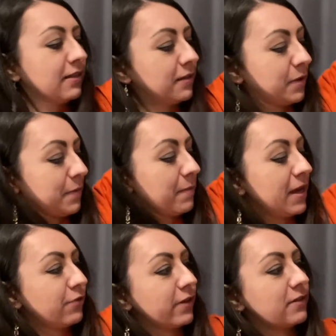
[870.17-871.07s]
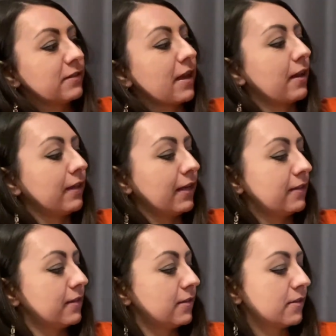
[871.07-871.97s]
My mom had dresses kind of like
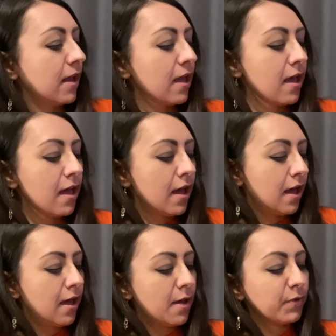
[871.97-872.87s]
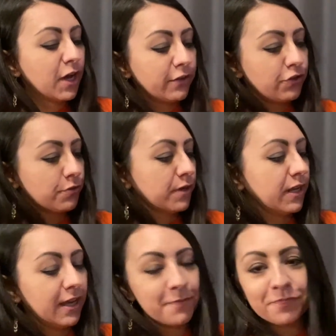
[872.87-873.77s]
this,
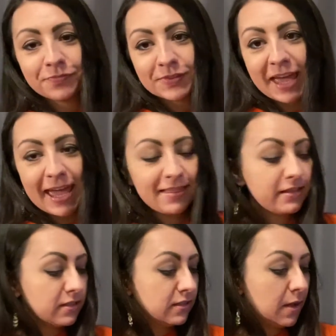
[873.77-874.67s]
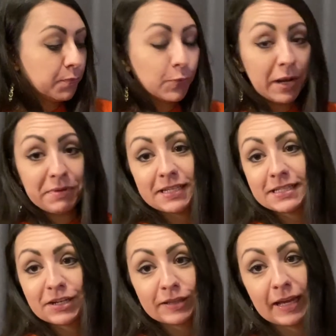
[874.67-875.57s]
country. Okay, this is what I would
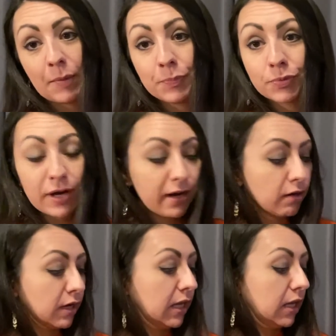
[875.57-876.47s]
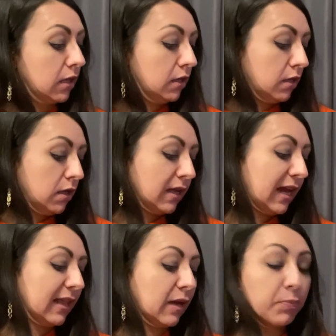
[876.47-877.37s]
consider like a prairie, kind
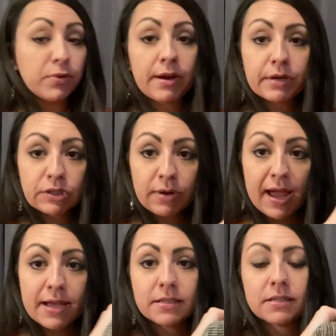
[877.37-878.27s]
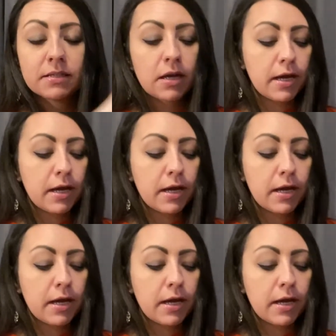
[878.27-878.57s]
of like a prairie dress,